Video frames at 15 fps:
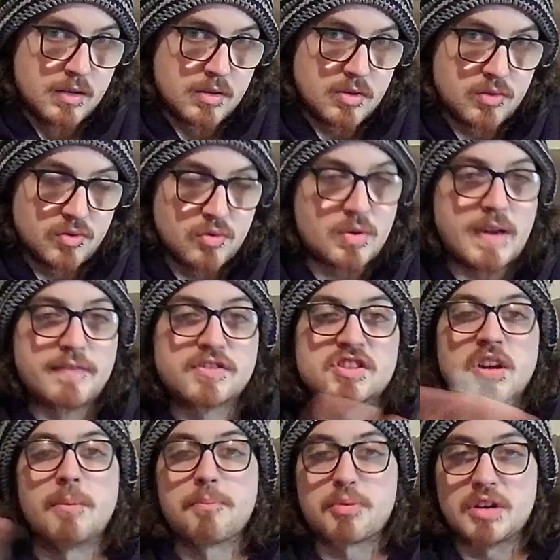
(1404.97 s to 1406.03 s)
you give
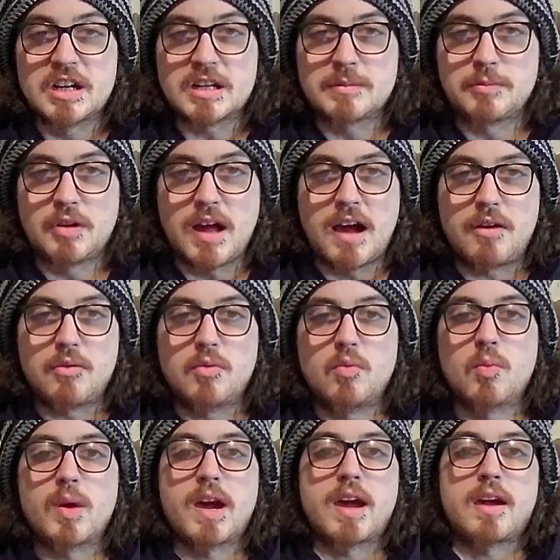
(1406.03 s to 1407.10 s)
some predictable
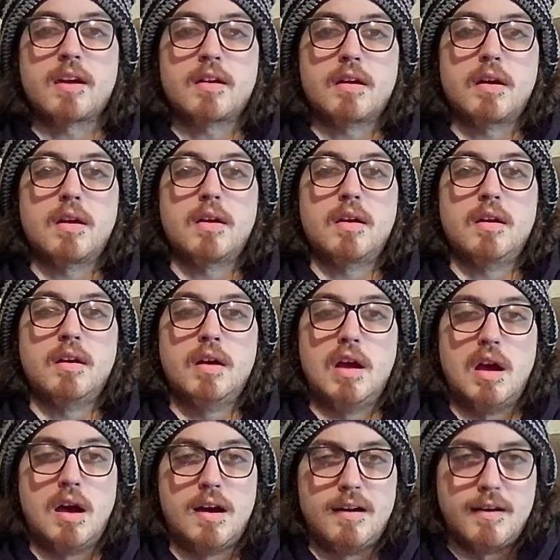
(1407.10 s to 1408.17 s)
way
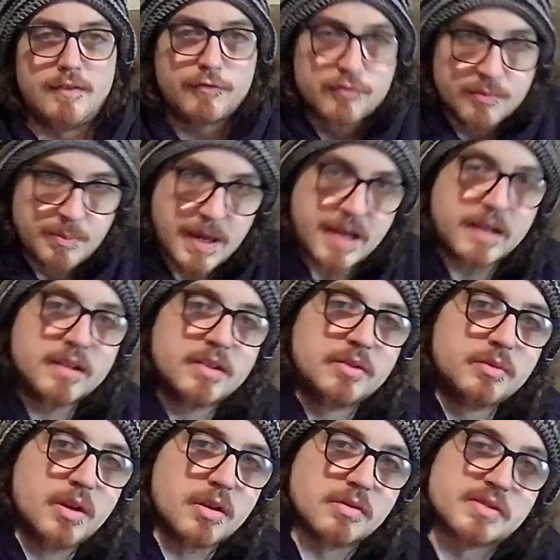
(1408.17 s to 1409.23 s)
of making new
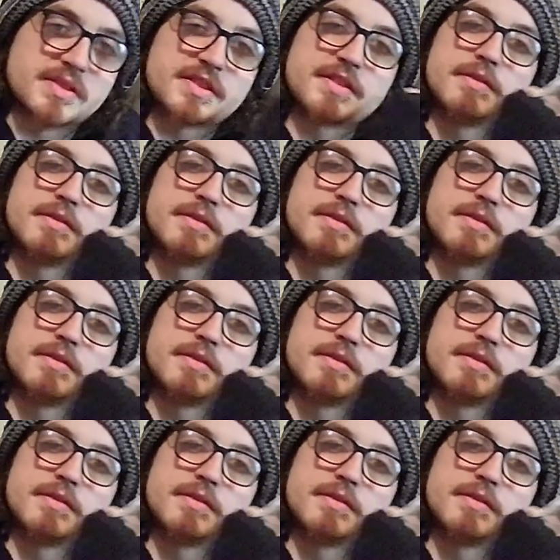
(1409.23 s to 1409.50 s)
nodes